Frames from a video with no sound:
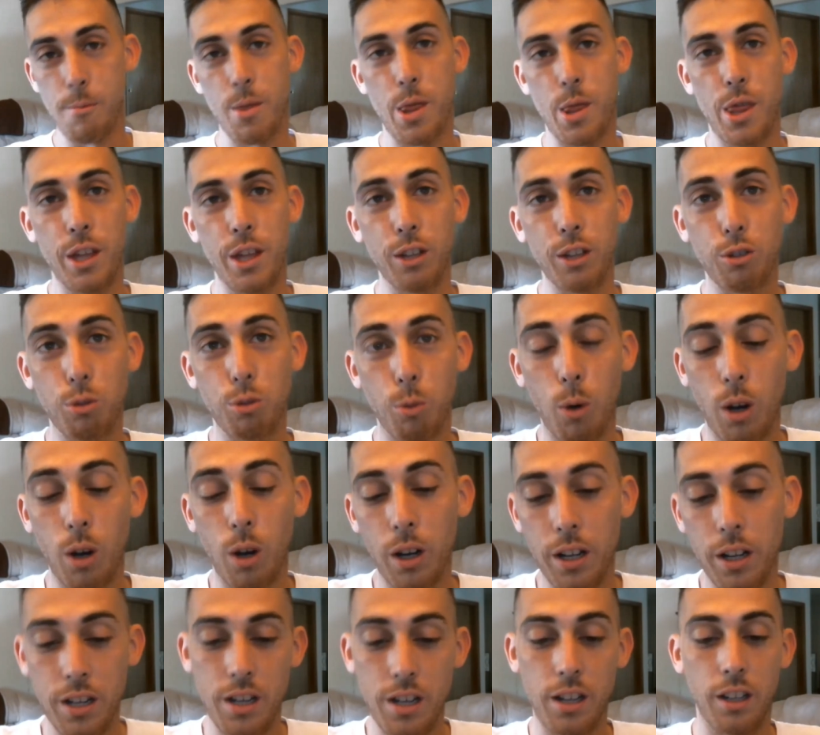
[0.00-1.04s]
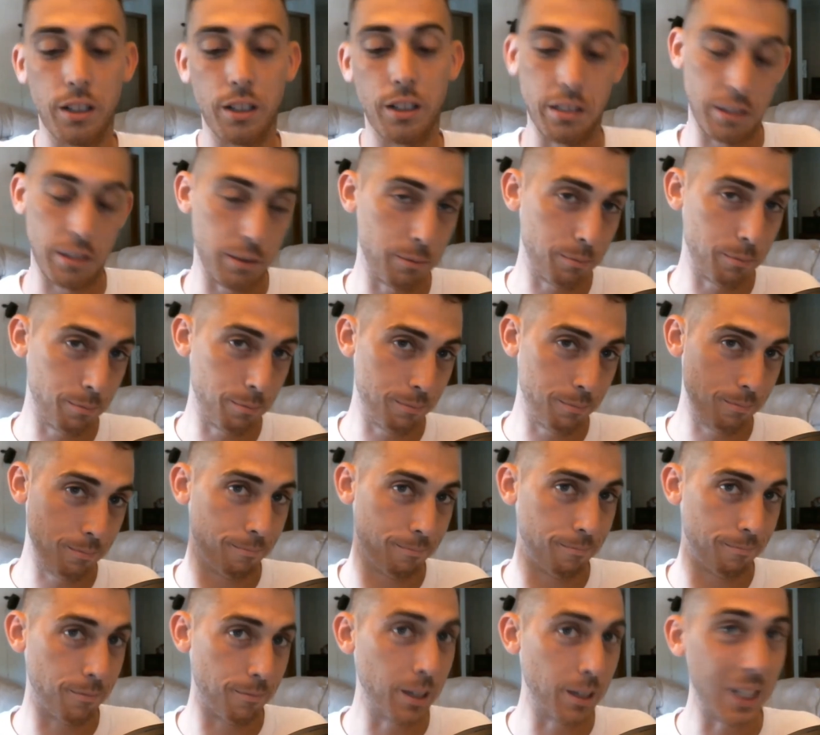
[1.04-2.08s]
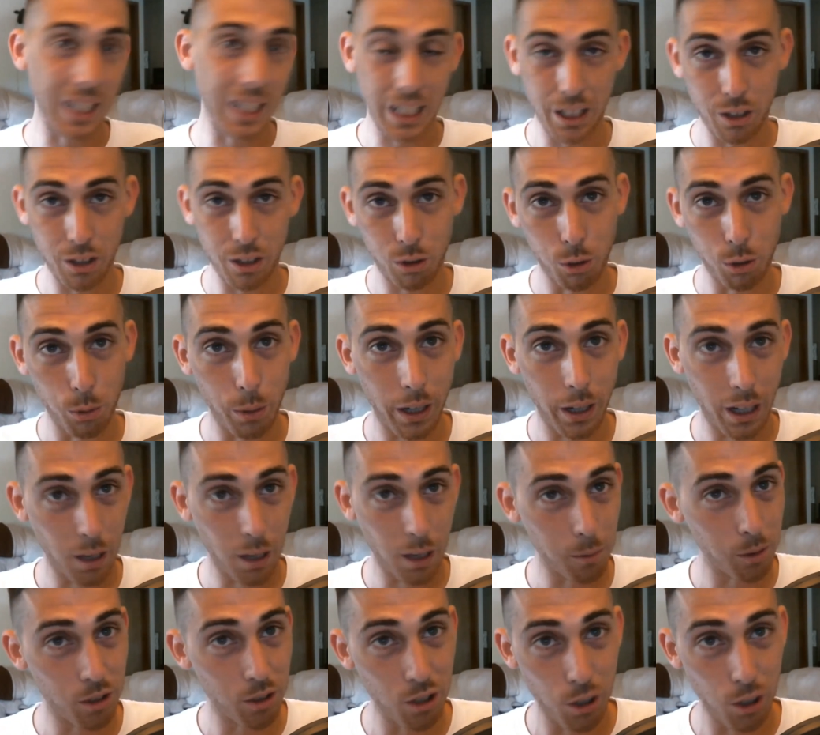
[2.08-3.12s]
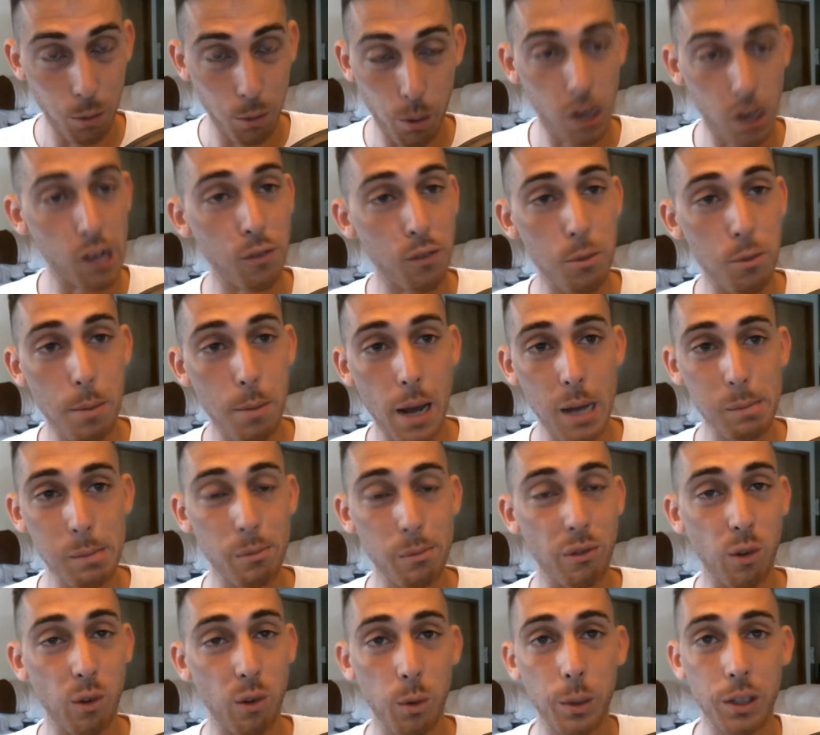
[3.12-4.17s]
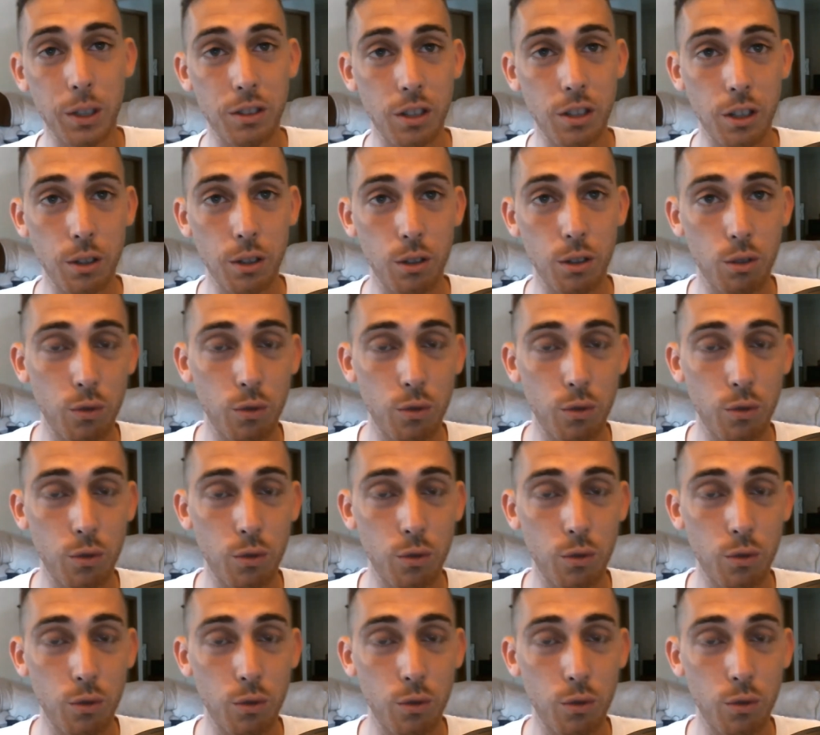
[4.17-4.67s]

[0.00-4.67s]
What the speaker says: This one, I'm going to get into it right now. I'm going to tell you right off the bat before we continue this